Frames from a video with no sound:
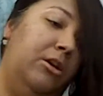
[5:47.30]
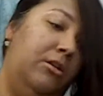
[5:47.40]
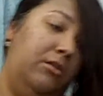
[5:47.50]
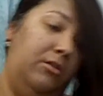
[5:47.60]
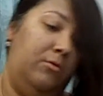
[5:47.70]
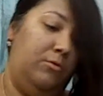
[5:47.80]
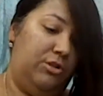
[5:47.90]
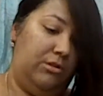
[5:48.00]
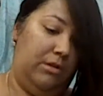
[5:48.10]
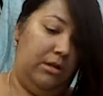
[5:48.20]

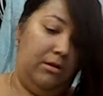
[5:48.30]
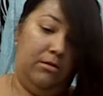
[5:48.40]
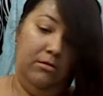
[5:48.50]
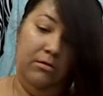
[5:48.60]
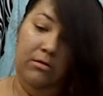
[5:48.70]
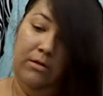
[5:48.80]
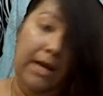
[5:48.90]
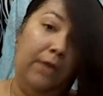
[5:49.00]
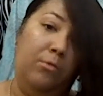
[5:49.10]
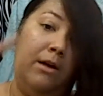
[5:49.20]
use
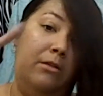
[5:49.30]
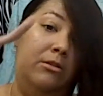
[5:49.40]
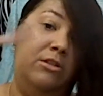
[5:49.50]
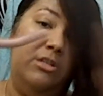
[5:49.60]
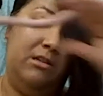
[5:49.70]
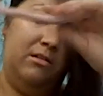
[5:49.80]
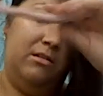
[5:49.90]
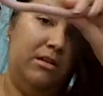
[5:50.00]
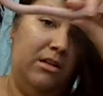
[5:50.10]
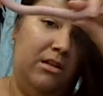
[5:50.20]
hair wands
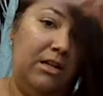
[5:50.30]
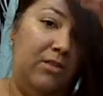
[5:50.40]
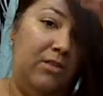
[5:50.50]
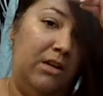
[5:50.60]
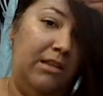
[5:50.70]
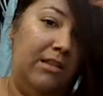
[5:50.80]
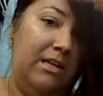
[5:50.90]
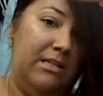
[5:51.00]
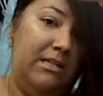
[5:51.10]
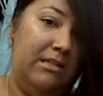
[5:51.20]
that look like
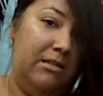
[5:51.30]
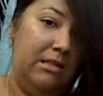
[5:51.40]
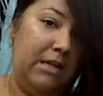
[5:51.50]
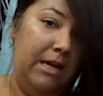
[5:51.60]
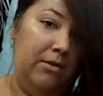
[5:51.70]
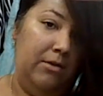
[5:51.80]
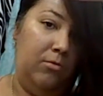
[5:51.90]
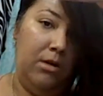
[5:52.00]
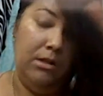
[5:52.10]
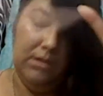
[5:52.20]
this. This is a hair
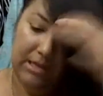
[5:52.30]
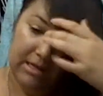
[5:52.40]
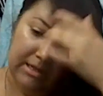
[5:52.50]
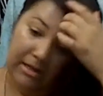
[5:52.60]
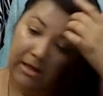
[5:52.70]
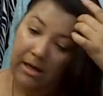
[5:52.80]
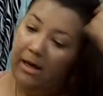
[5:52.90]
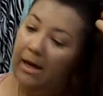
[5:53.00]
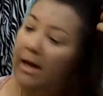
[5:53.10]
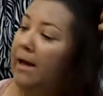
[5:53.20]
wand.
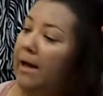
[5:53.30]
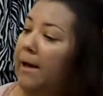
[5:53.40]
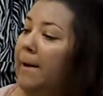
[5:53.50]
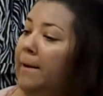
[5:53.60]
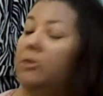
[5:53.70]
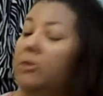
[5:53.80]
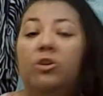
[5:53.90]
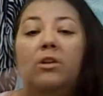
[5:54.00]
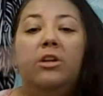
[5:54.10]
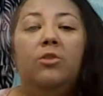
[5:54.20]

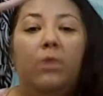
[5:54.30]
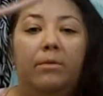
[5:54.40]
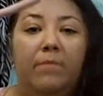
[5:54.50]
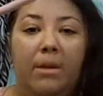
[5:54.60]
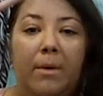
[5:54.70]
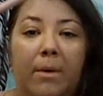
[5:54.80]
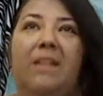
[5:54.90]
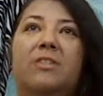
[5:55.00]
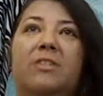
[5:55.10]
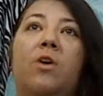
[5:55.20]
Usually you warm them up, but
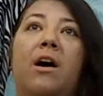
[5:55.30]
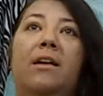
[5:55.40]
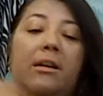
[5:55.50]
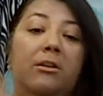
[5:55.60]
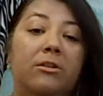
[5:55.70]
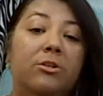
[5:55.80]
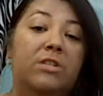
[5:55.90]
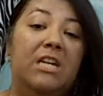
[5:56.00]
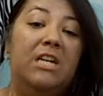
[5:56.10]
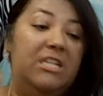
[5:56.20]
it's so hot in here you
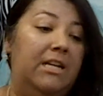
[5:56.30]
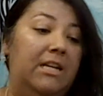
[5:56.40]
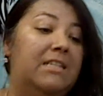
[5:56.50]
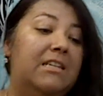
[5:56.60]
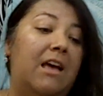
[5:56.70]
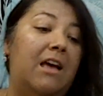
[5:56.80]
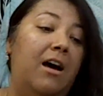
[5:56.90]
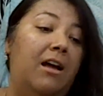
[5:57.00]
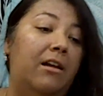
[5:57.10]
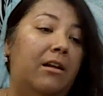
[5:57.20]
should touch it. It's
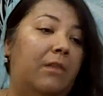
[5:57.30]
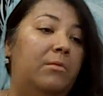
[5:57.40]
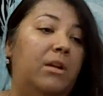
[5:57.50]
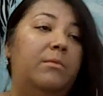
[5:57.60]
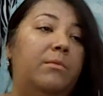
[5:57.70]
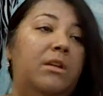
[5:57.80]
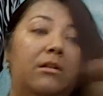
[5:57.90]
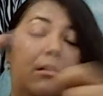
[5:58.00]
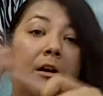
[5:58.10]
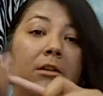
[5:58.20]
hot. I mean, I'm in
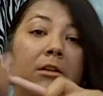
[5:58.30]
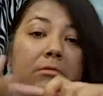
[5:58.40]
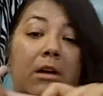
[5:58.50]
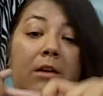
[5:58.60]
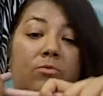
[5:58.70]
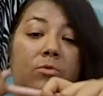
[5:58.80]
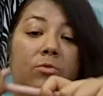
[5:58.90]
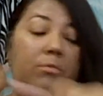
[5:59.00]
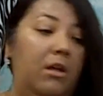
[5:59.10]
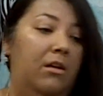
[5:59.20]
a hot
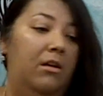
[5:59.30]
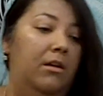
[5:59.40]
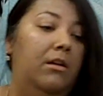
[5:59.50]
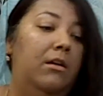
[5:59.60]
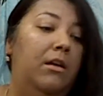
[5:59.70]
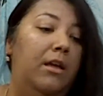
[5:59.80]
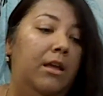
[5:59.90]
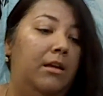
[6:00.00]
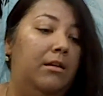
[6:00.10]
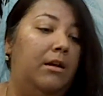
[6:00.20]
room,
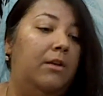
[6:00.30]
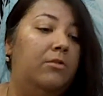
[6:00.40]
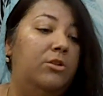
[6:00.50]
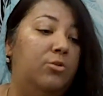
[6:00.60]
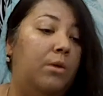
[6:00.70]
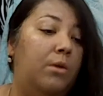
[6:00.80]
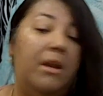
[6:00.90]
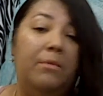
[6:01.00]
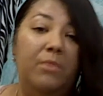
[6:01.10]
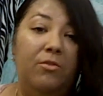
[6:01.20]
and I don't need to
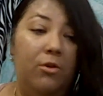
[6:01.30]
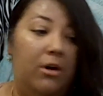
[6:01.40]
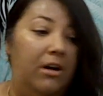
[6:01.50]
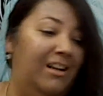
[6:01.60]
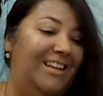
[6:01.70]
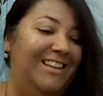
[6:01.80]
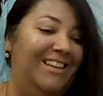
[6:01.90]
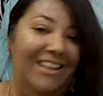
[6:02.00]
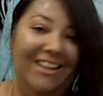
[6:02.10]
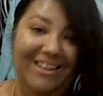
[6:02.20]
it up before.
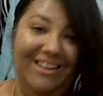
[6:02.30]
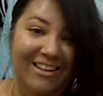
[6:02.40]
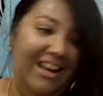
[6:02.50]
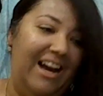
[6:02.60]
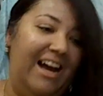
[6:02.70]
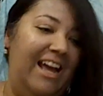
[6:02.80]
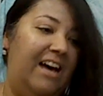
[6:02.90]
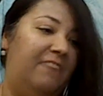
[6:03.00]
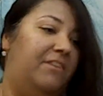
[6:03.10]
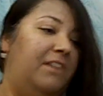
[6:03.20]
I
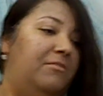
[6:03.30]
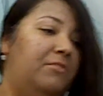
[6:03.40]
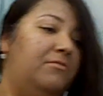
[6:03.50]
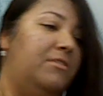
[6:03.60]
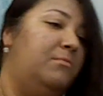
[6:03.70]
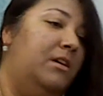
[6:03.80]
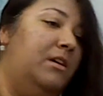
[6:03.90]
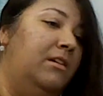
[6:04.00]
have 5 of them.